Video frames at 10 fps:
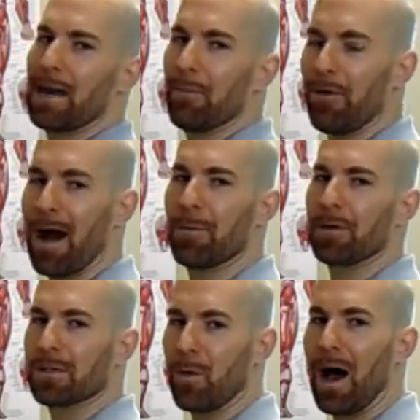a proper
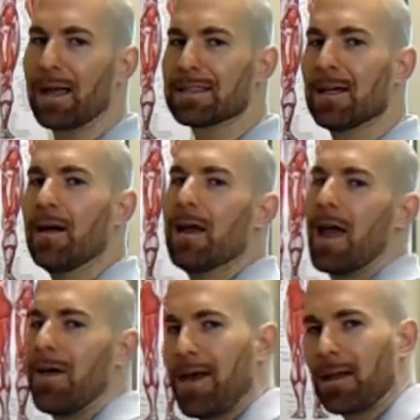squat,
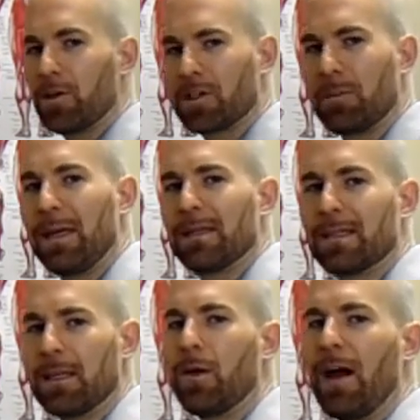and that usually means
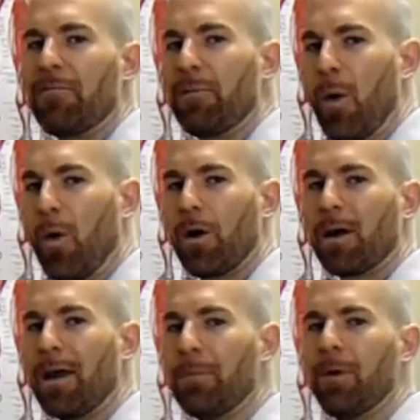that you have poor
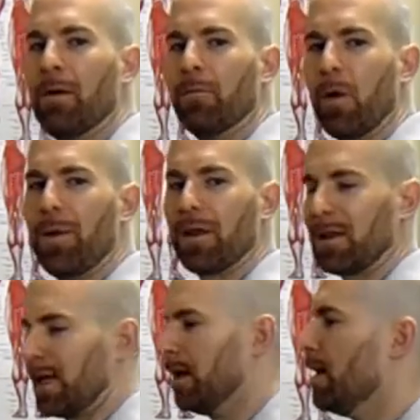hip
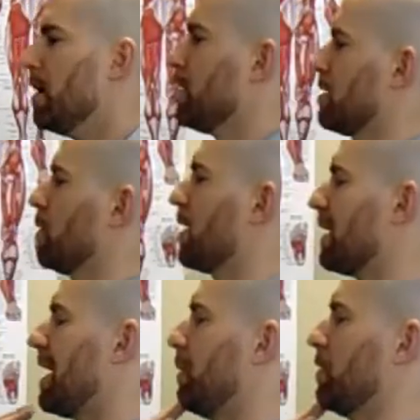mobility. So you want
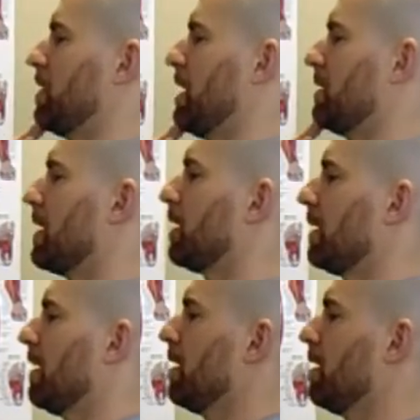to keep your chin tucked
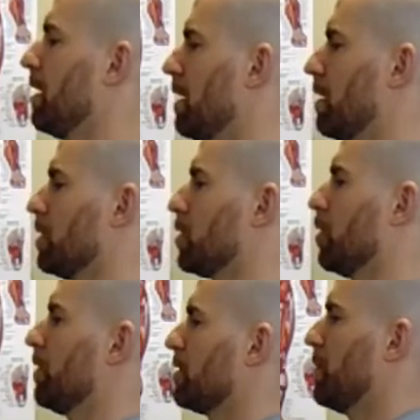in,
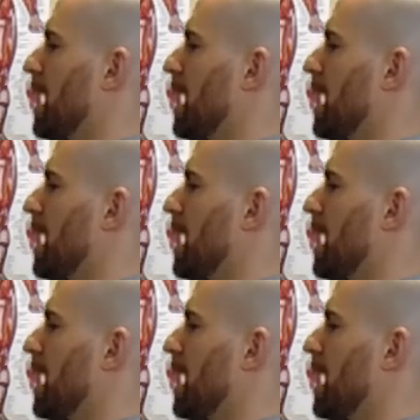shoulders